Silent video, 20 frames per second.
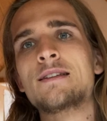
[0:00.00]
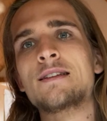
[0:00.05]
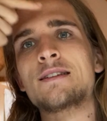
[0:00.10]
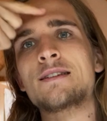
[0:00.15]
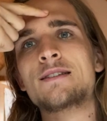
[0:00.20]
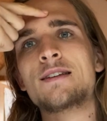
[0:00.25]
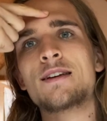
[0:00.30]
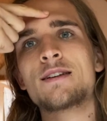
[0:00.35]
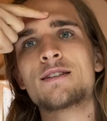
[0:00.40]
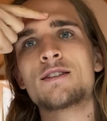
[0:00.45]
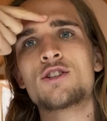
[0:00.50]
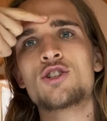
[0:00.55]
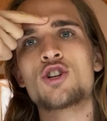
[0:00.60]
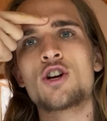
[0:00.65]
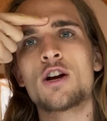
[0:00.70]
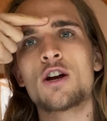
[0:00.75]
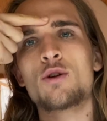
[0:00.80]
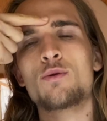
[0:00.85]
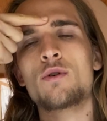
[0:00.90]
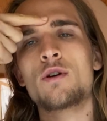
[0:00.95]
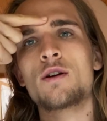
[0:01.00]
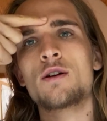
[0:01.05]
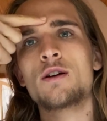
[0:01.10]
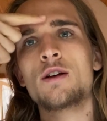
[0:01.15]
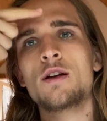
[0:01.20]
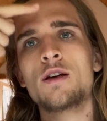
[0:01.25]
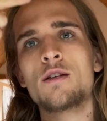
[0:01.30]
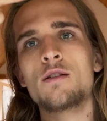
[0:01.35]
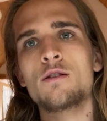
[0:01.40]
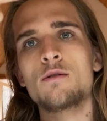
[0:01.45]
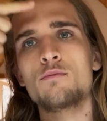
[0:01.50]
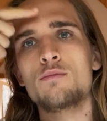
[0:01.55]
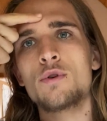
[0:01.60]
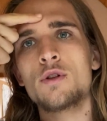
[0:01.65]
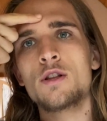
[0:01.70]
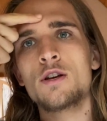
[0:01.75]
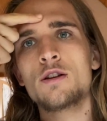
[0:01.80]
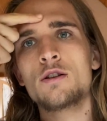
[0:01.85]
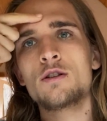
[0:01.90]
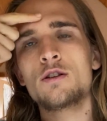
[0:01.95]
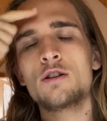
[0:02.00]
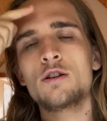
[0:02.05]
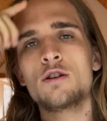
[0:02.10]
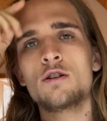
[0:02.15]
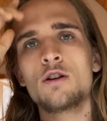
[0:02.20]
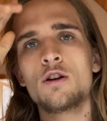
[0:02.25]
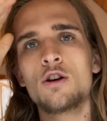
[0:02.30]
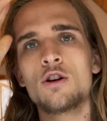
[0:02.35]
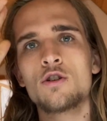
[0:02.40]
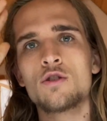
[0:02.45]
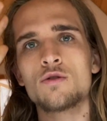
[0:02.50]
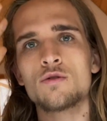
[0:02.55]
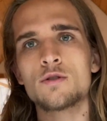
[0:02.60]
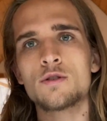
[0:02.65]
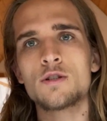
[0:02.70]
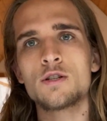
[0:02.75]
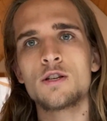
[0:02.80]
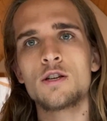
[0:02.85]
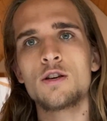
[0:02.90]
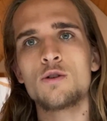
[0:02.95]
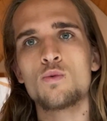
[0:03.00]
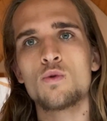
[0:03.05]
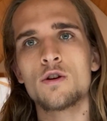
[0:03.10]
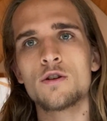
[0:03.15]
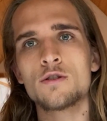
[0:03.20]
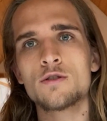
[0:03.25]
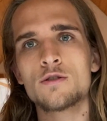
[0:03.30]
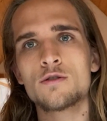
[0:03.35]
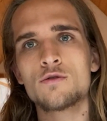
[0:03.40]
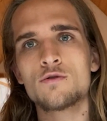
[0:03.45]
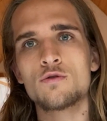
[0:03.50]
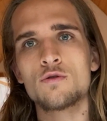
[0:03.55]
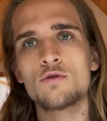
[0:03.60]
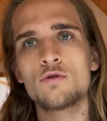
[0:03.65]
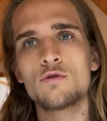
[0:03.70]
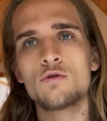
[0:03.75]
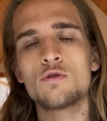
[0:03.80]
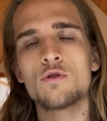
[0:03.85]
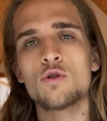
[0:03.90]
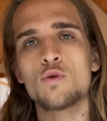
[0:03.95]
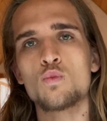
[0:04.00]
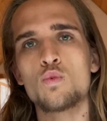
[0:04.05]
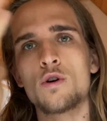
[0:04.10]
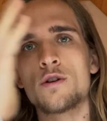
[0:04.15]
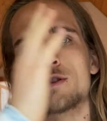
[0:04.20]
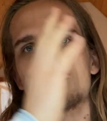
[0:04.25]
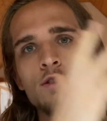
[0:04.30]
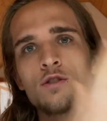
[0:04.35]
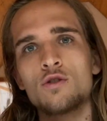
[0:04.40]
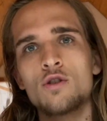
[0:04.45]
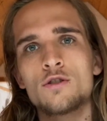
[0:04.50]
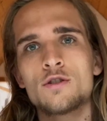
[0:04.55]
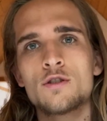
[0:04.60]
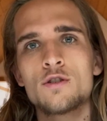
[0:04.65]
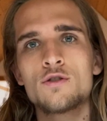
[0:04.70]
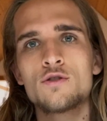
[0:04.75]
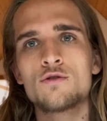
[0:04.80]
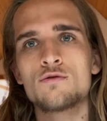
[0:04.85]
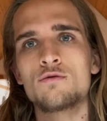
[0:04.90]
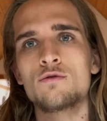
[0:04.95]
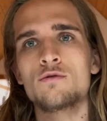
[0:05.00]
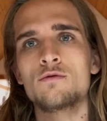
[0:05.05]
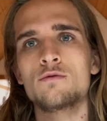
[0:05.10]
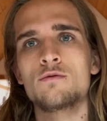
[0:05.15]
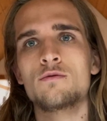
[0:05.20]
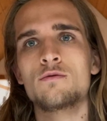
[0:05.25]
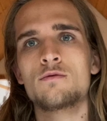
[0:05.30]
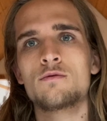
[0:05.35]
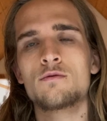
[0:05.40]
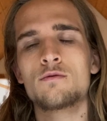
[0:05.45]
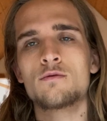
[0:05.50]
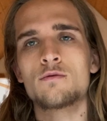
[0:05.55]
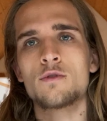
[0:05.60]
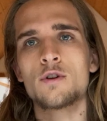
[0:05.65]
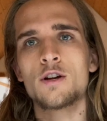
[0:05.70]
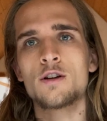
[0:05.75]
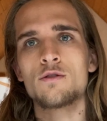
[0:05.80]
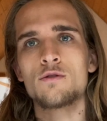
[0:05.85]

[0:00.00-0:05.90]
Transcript: The sixth chakra, the ability to see what is true or what is not true, right?